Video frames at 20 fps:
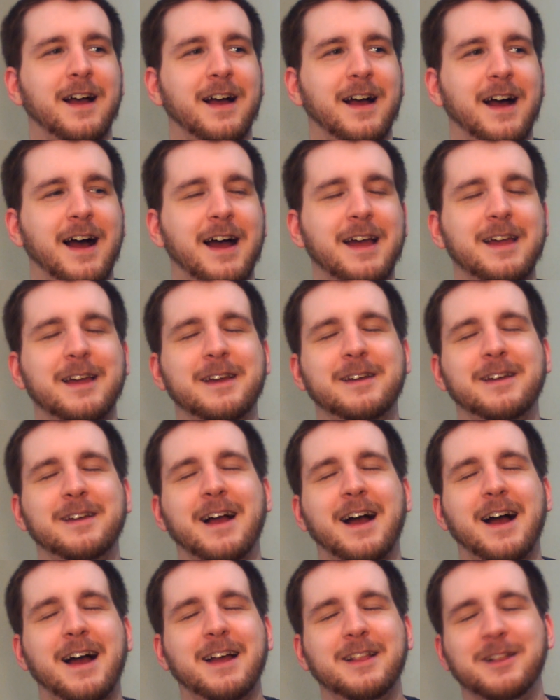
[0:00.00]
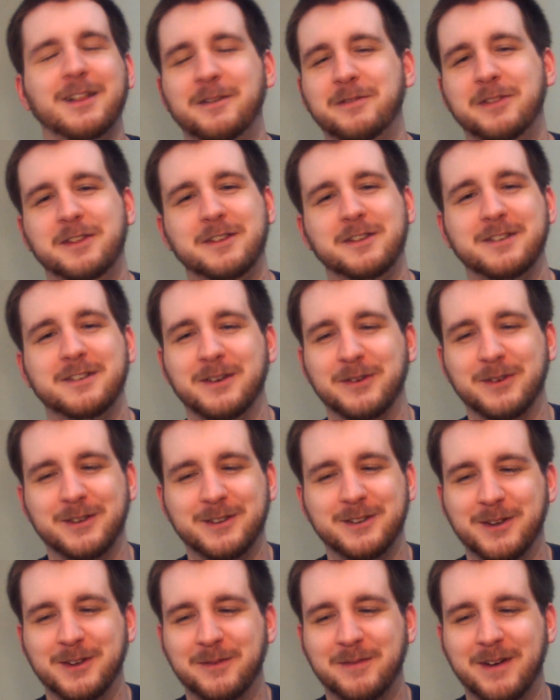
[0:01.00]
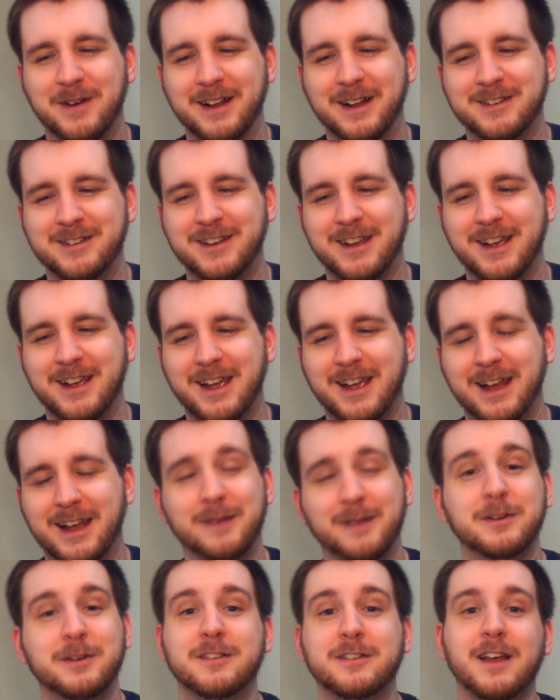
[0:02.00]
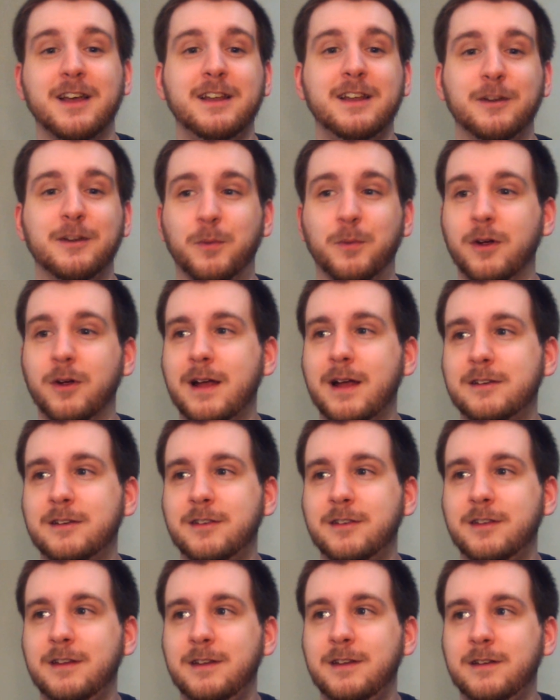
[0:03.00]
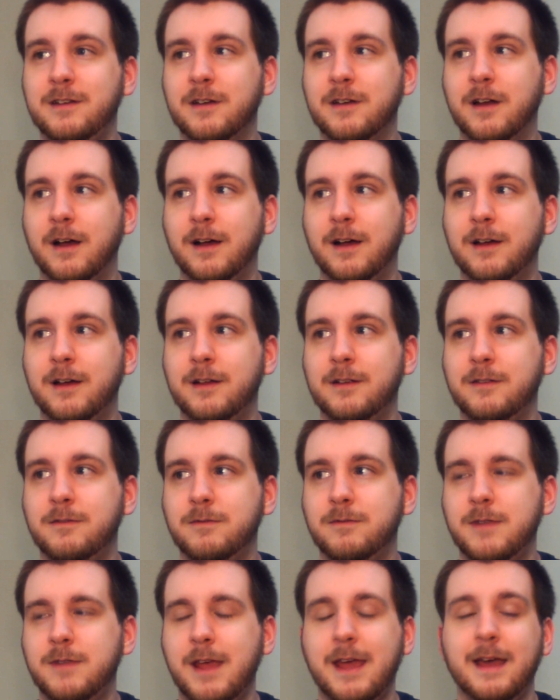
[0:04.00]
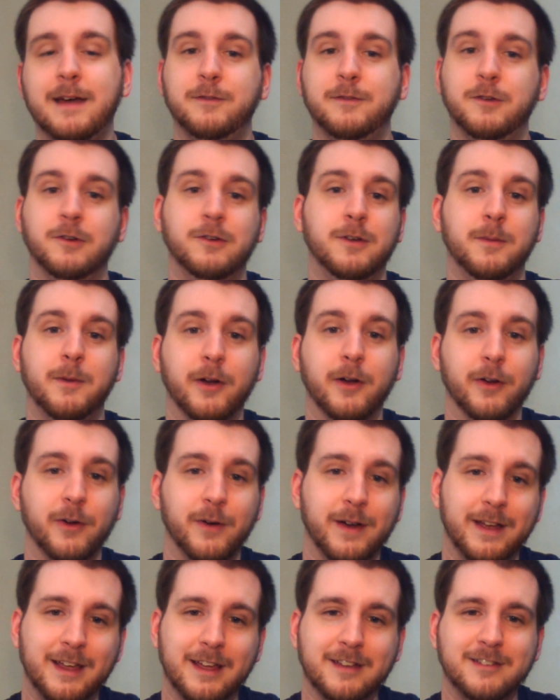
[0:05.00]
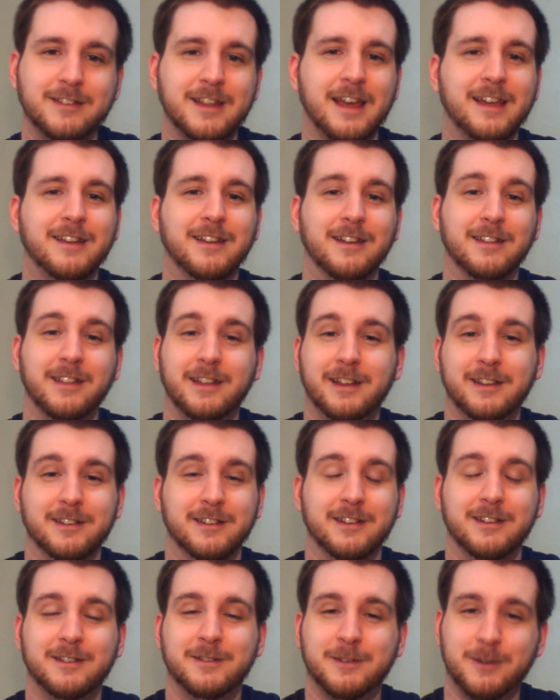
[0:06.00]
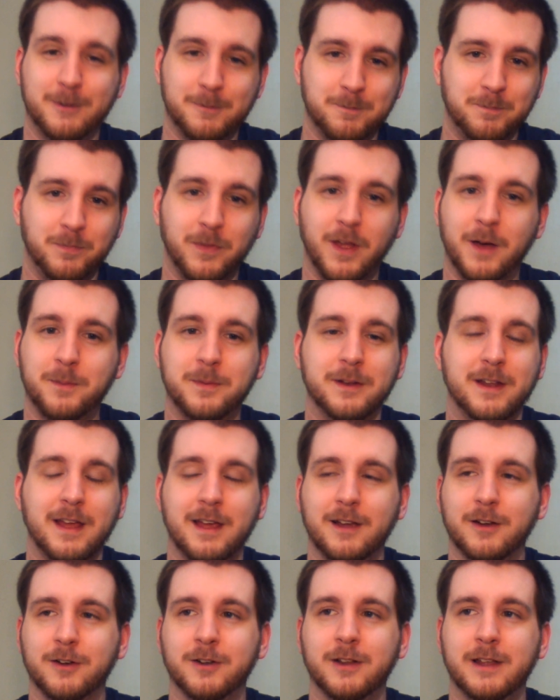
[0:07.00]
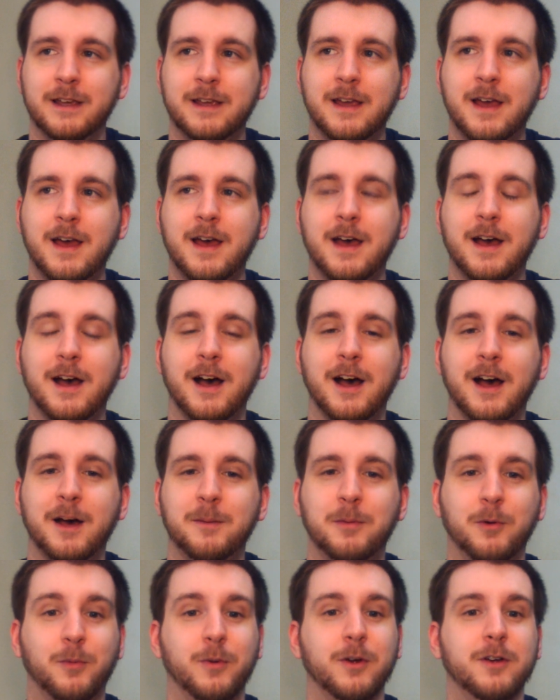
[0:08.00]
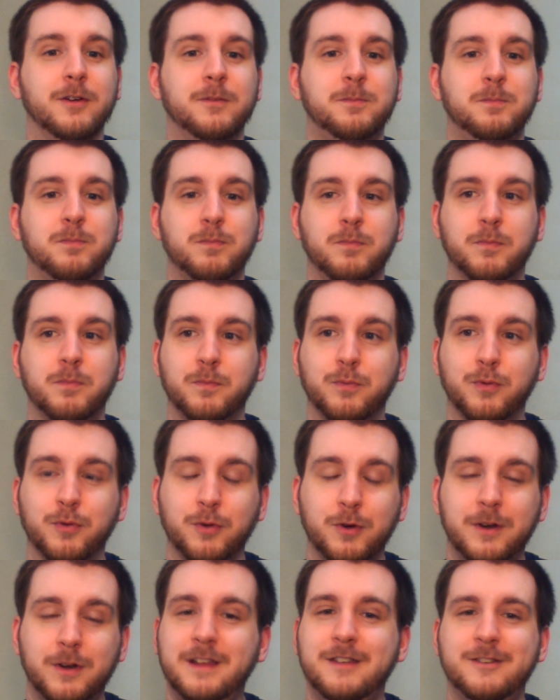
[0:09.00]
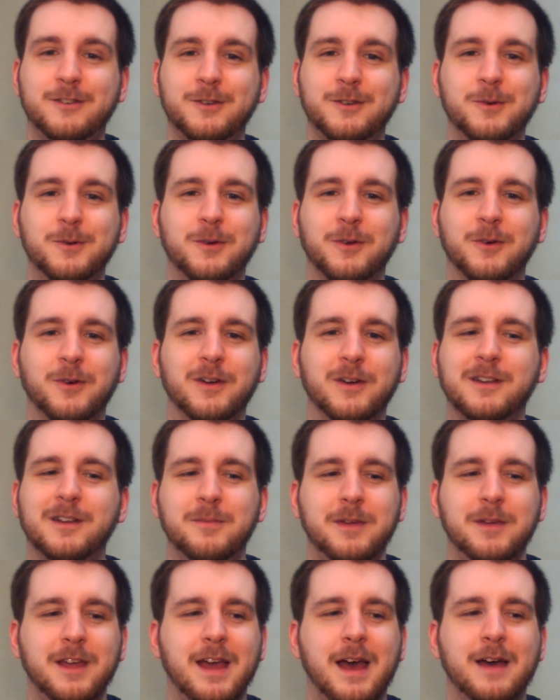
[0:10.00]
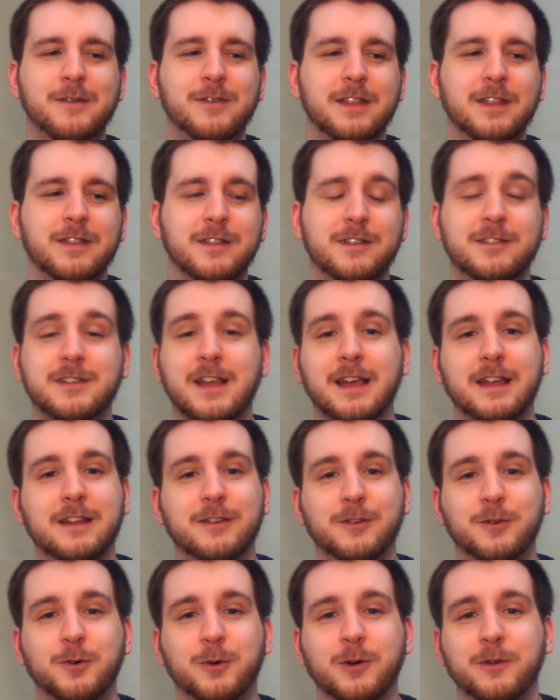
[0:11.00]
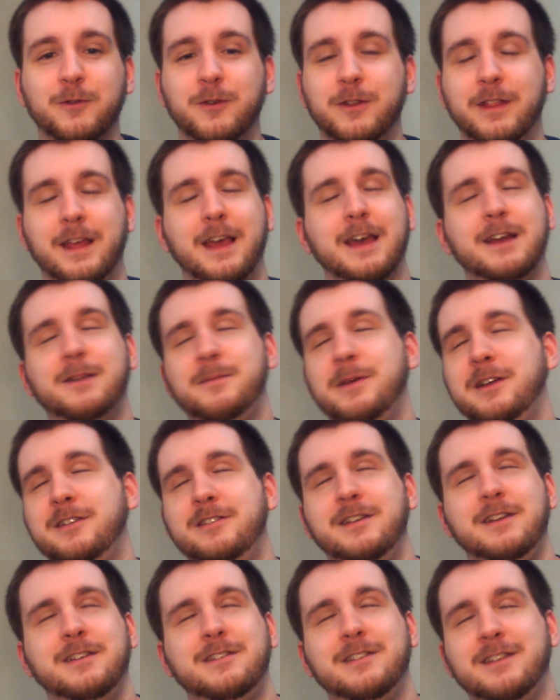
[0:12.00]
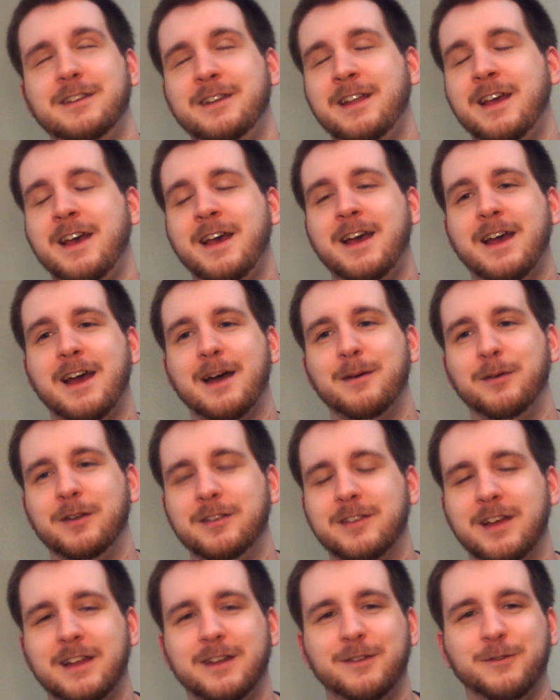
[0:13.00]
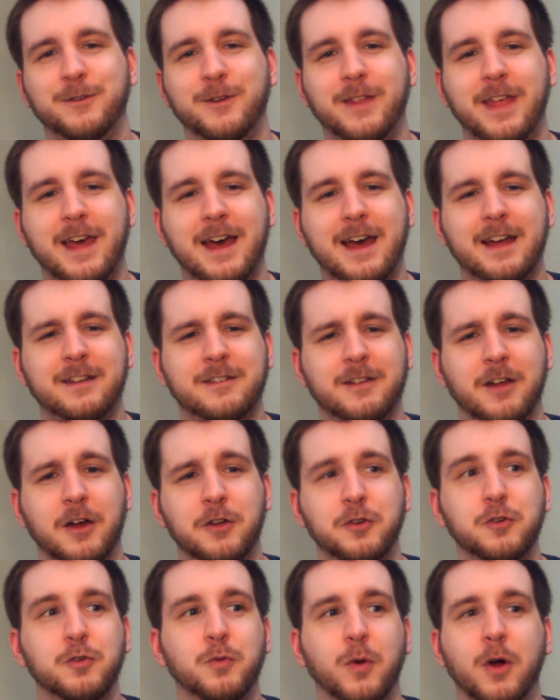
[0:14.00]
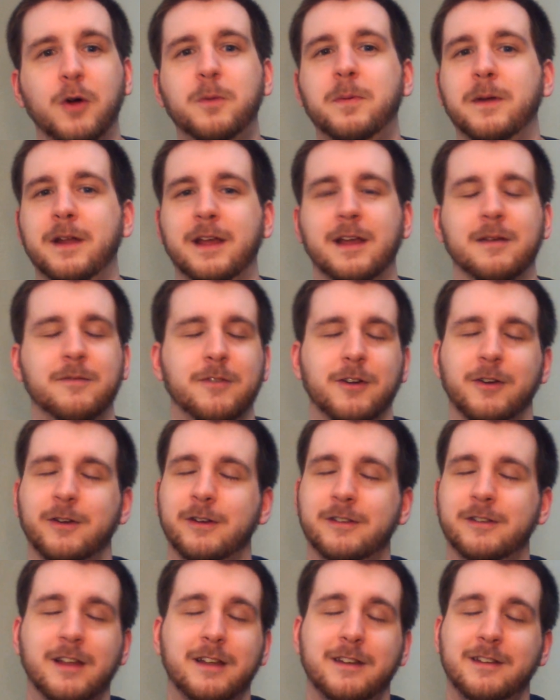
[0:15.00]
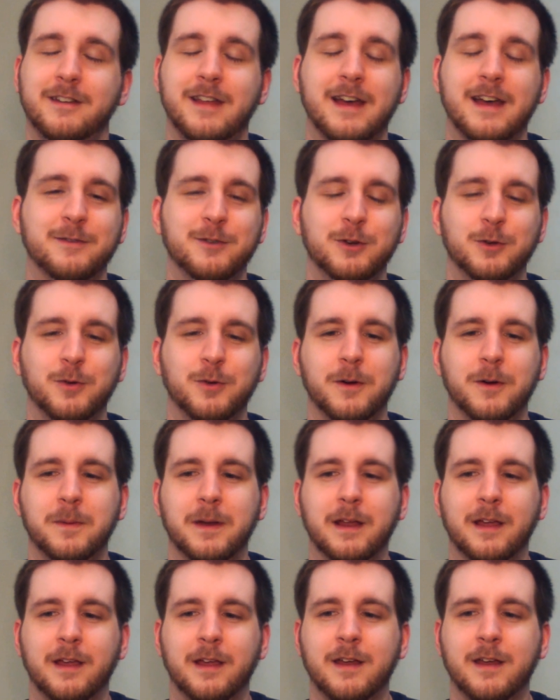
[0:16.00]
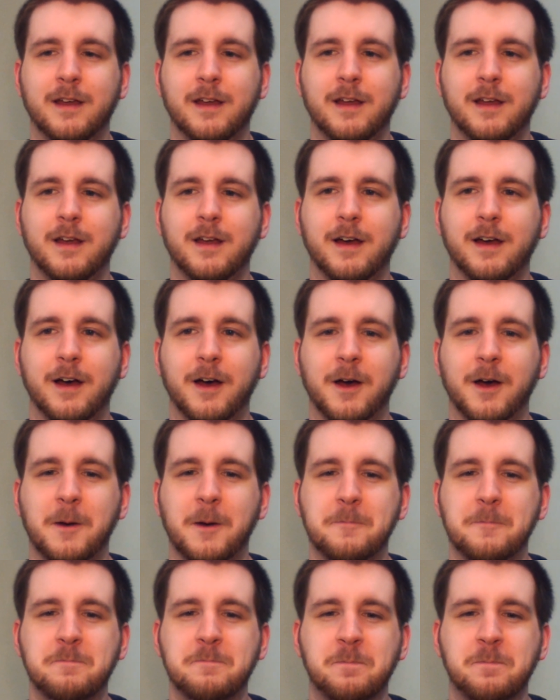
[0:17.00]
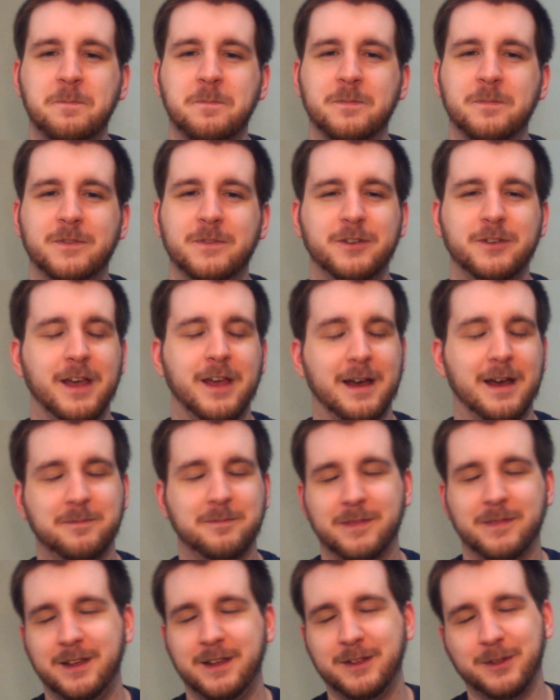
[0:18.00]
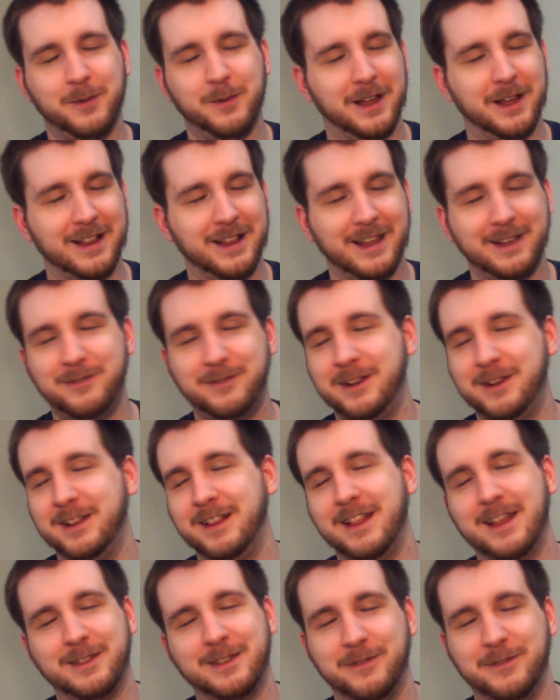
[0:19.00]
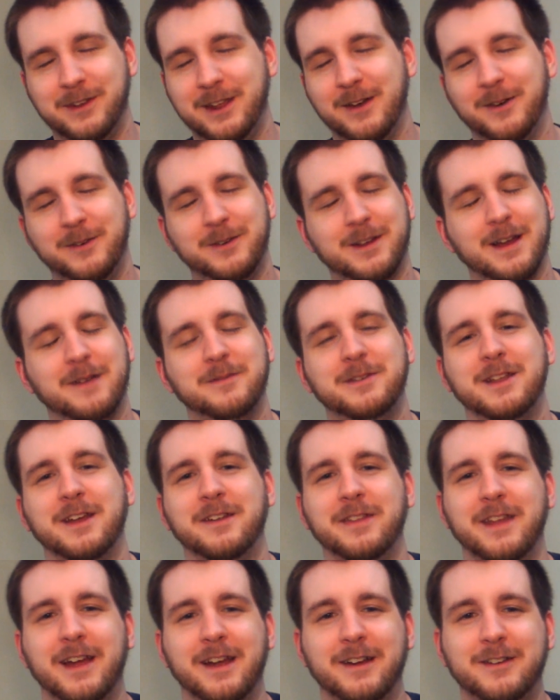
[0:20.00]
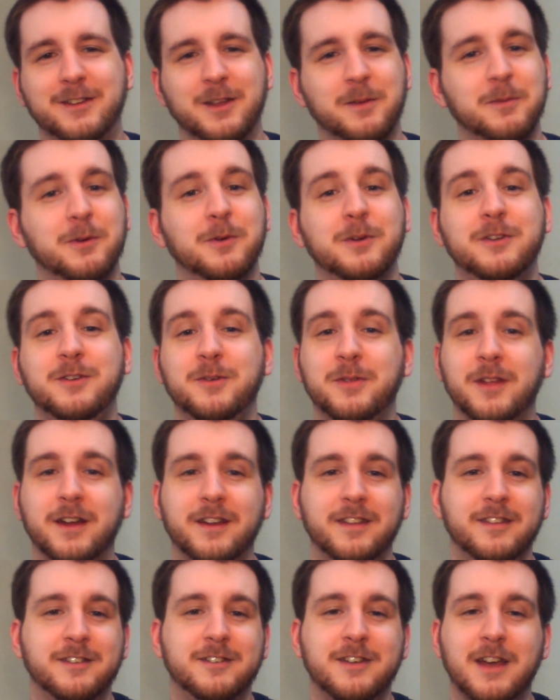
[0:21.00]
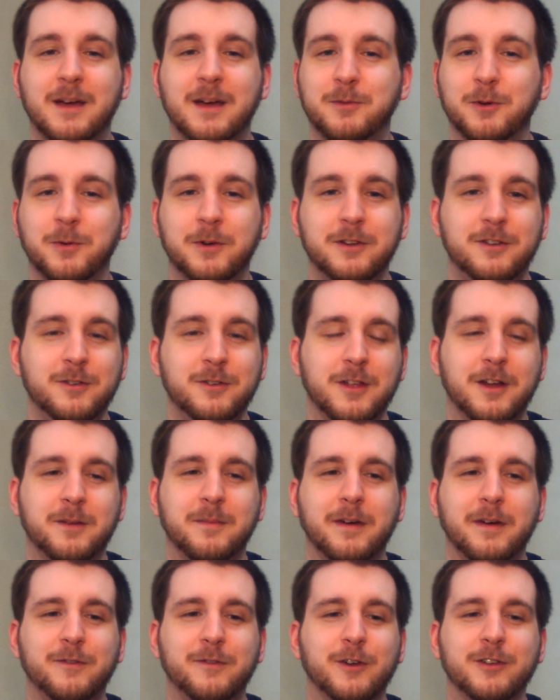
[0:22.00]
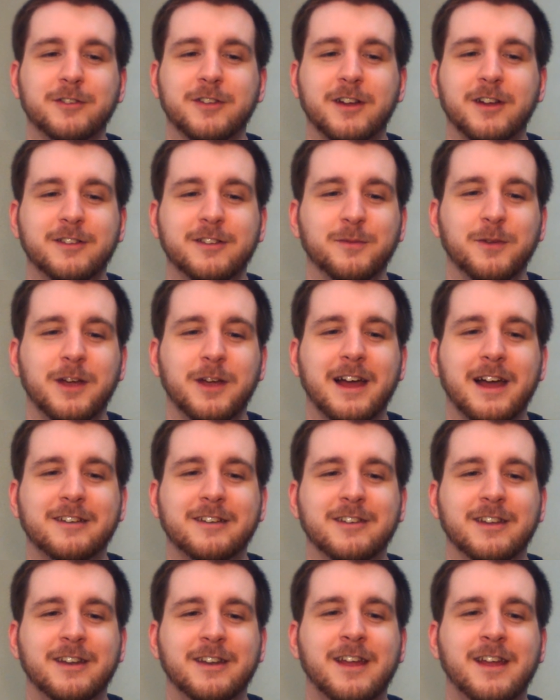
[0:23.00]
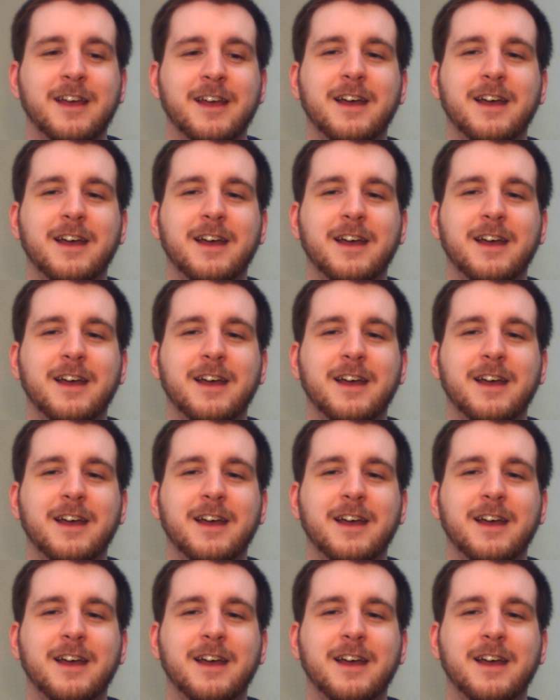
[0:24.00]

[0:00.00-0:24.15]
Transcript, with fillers: I I love this series so much, and I'm excited. We're actually uh, day after tomorrow, I guess technically, because it's up a day early. Uh, but we're pretty soon going to be having the second cour for the anime season. I'm excited for that. A new opening. I'm very excited to have a new opening. Um, so yeah, either way, like if you did like the video, comment down there. Tell me what you thought of this chapter, what you thought of my first thoughts and reaction.